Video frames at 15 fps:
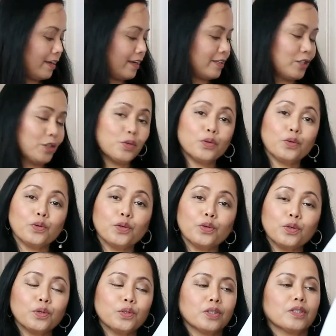
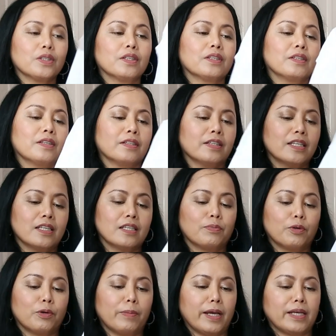Shoes. This is
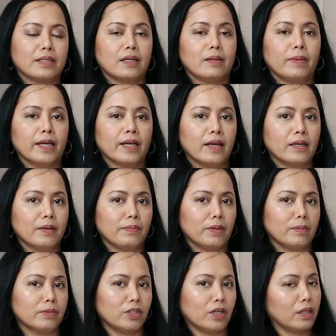for myself. I got it
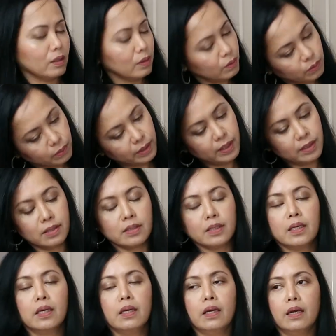from John Lewis.
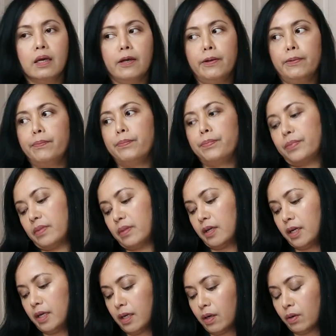
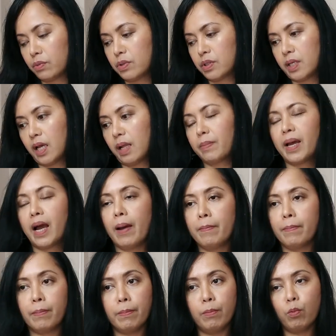They're not on sale, but I
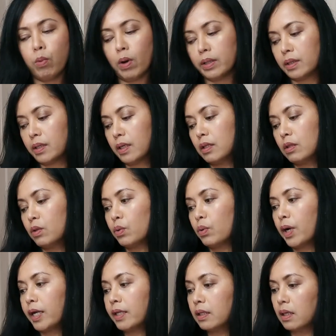wanted to
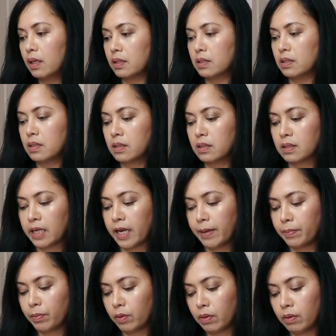add this type
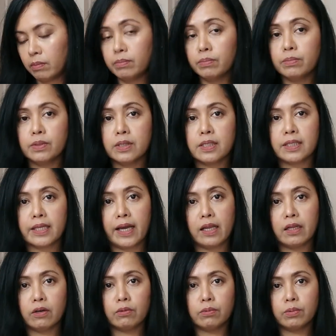of
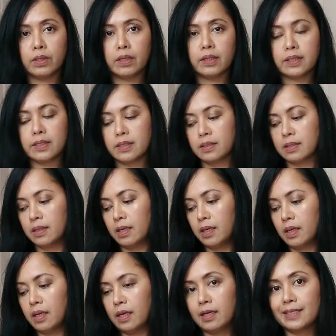style of
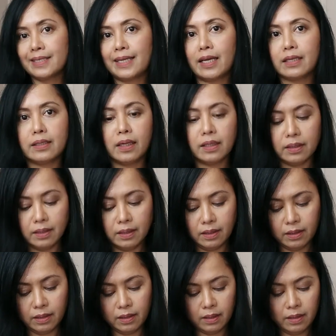sandal,
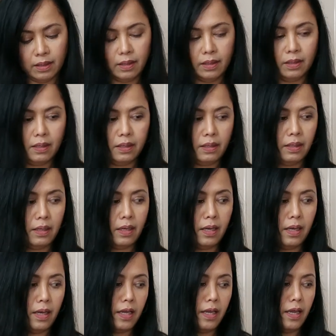
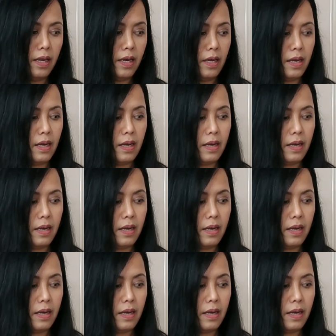and